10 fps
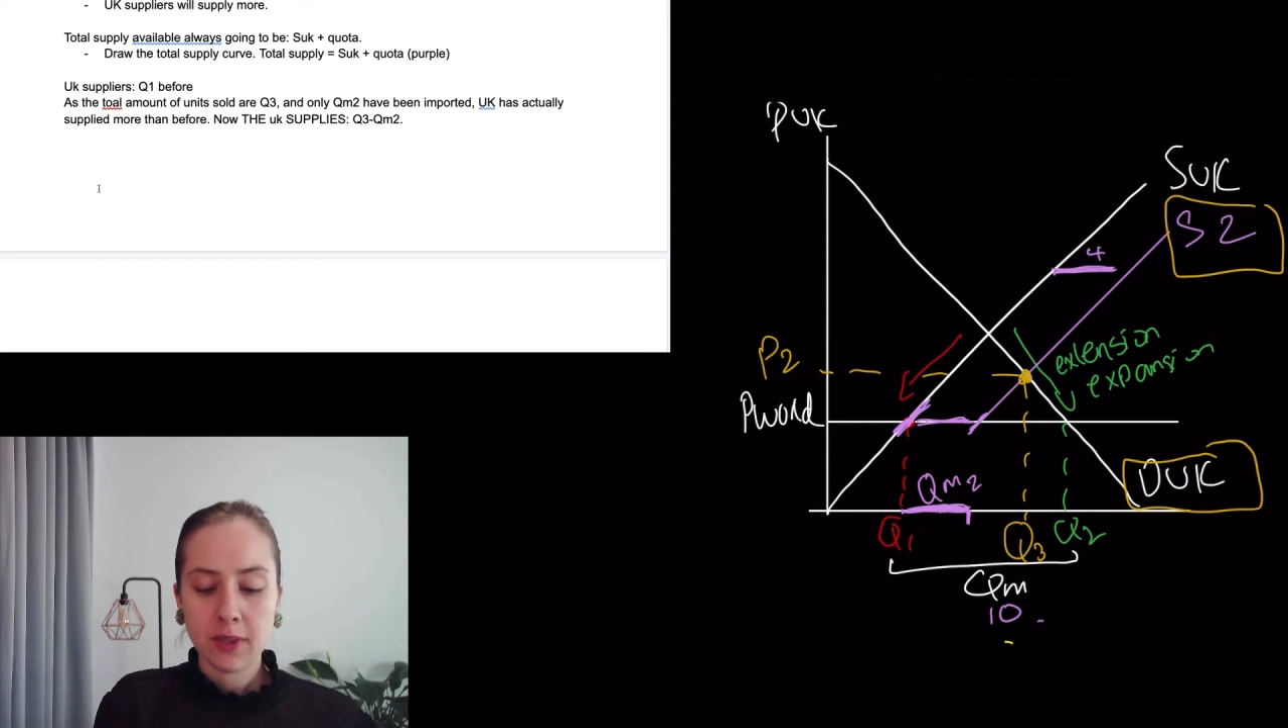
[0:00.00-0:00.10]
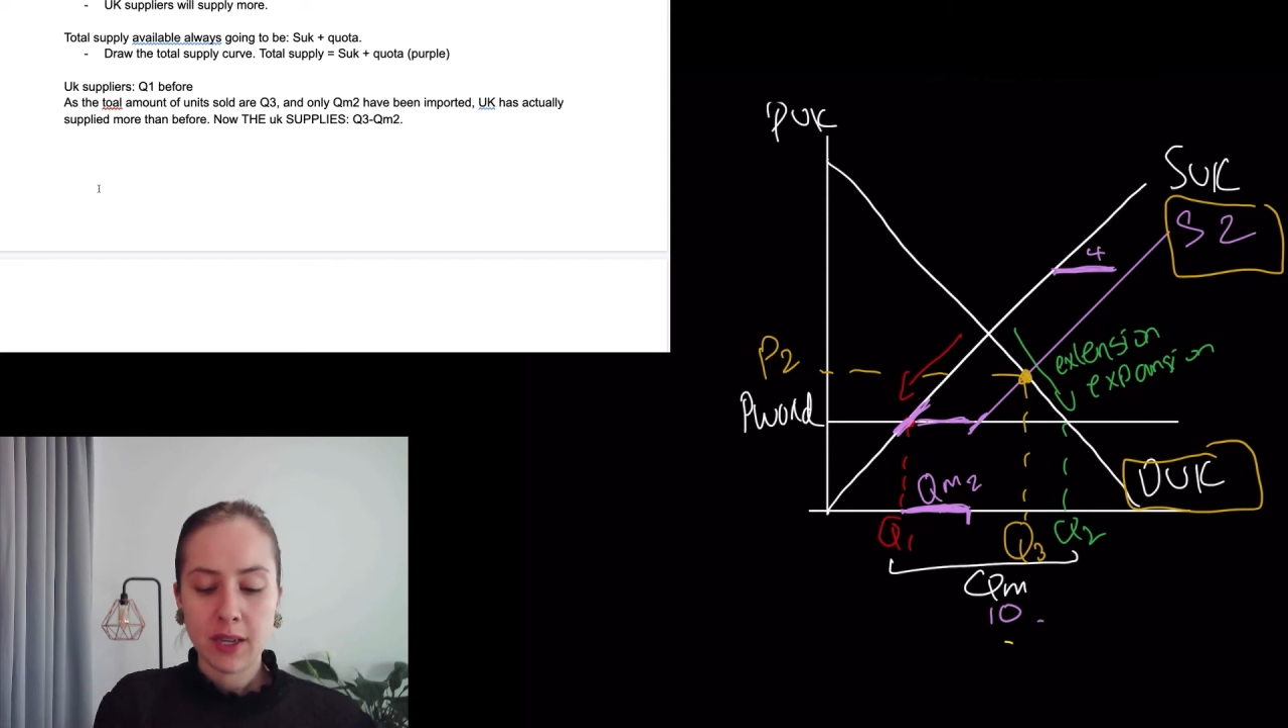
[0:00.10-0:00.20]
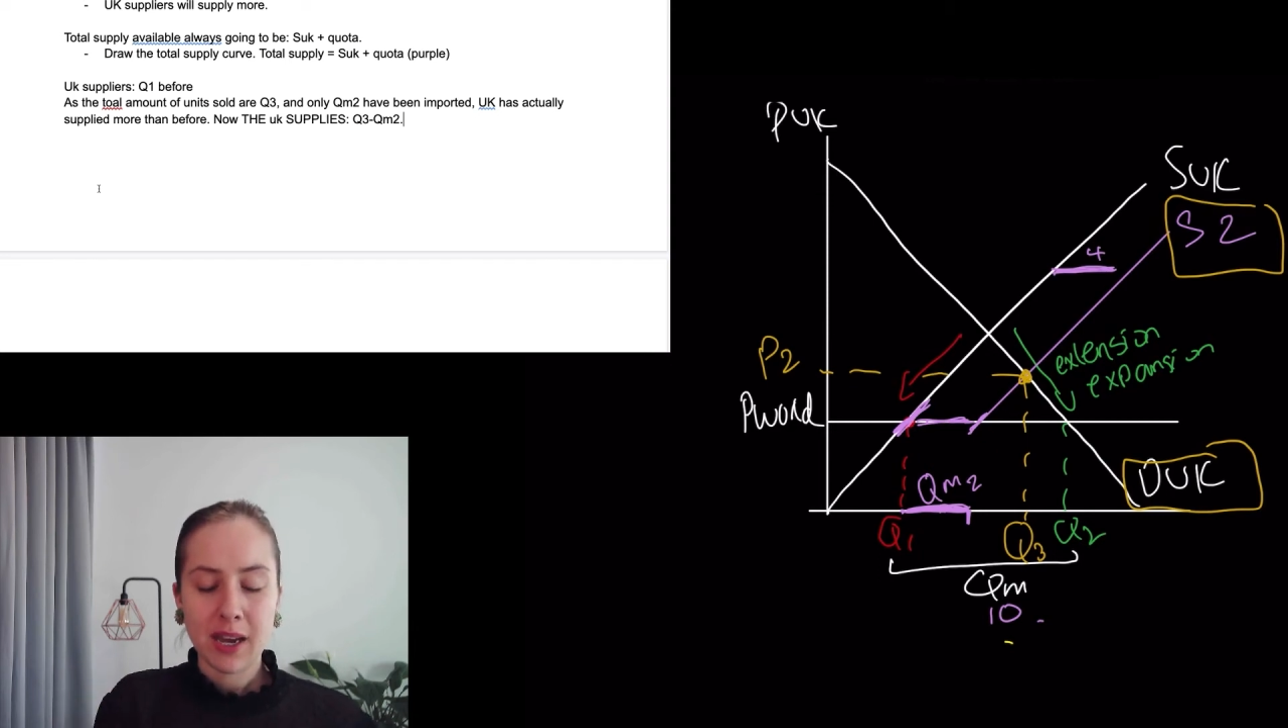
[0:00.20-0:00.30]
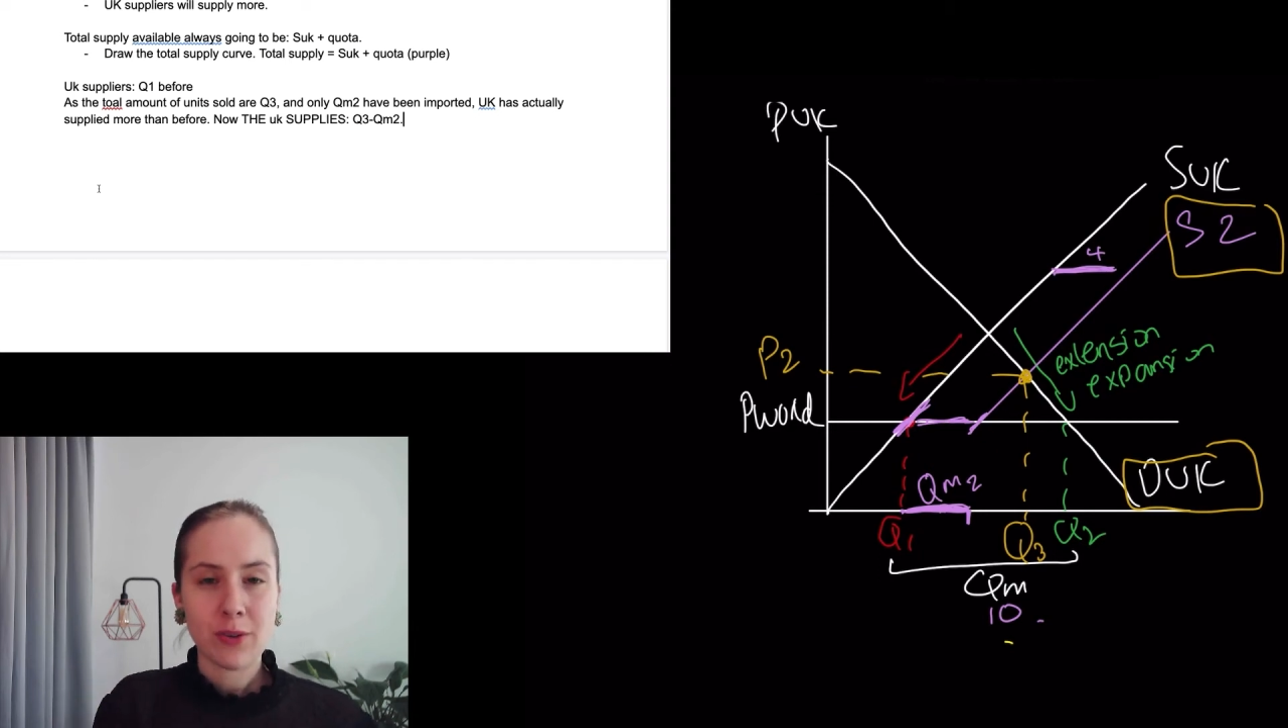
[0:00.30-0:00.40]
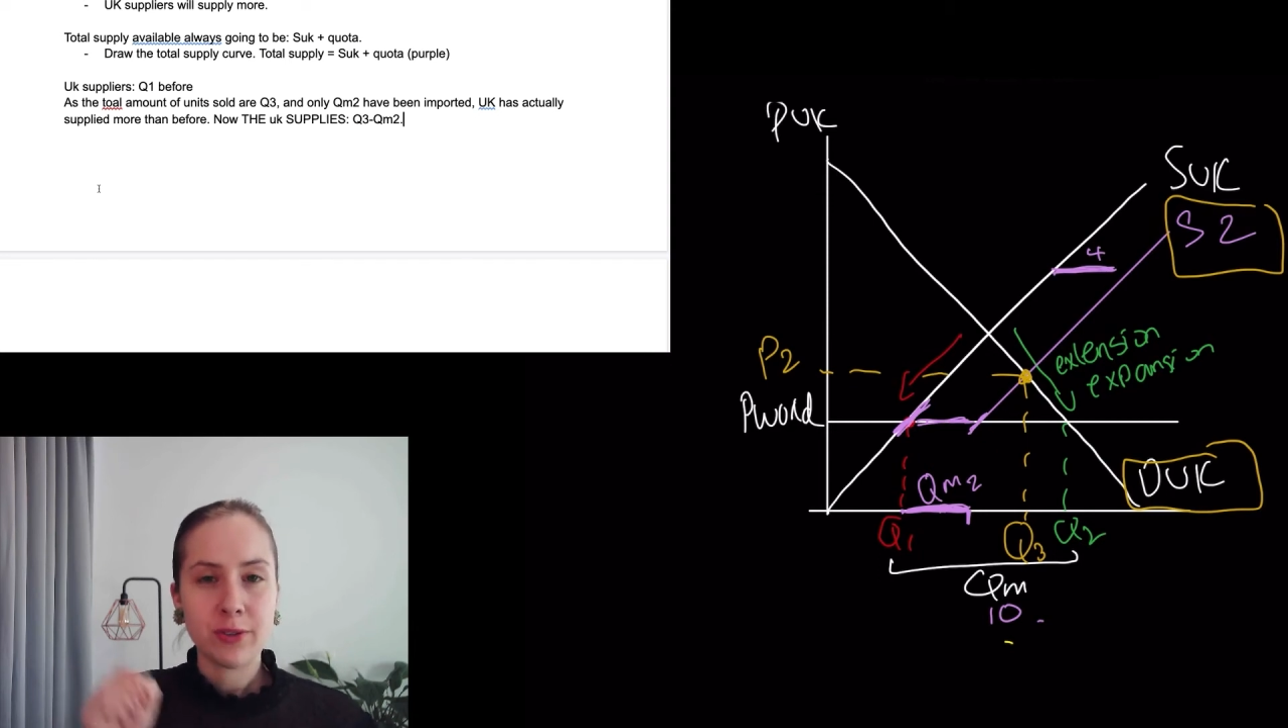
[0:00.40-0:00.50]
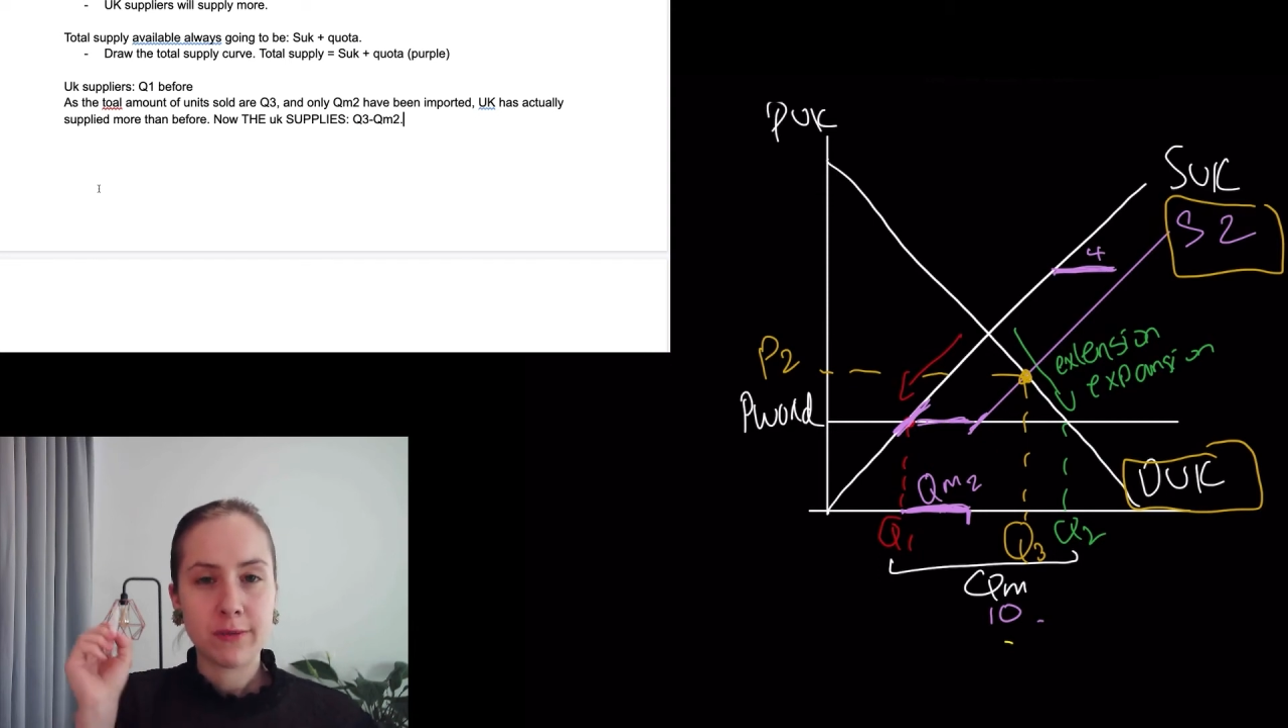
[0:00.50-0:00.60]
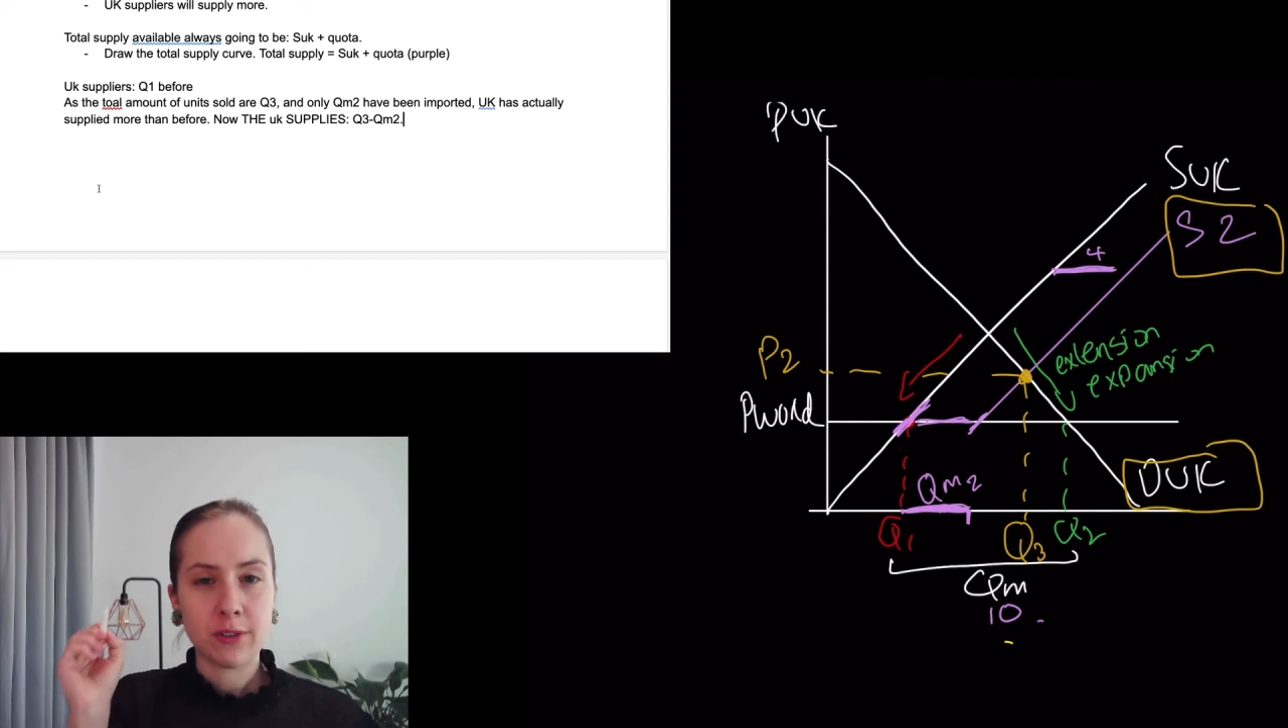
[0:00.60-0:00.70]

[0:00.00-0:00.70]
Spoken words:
Out of the